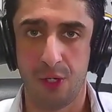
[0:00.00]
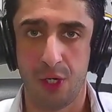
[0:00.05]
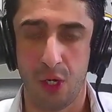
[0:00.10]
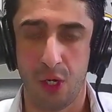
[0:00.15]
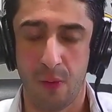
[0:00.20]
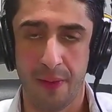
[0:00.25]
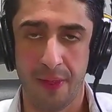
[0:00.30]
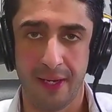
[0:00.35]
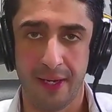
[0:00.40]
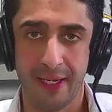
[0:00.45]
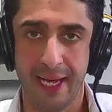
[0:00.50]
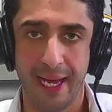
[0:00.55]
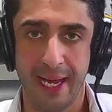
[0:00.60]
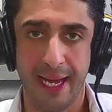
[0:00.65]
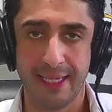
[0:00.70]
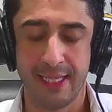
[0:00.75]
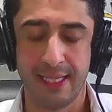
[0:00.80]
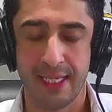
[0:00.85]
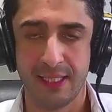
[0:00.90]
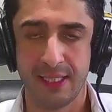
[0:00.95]
knowing that he
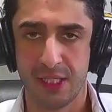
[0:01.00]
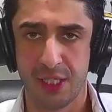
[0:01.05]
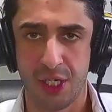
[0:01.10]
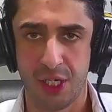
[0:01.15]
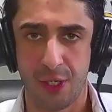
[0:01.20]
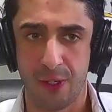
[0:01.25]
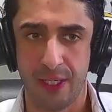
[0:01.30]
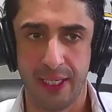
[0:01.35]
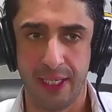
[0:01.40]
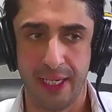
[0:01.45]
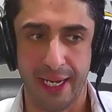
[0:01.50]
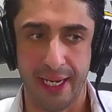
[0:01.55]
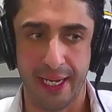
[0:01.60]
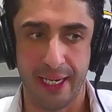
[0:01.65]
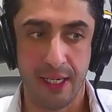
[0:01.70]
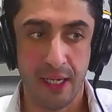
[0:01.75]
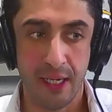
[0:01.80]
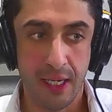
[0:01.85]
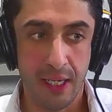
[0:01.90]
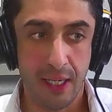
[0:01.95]
has that security
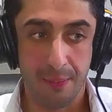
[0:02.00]
and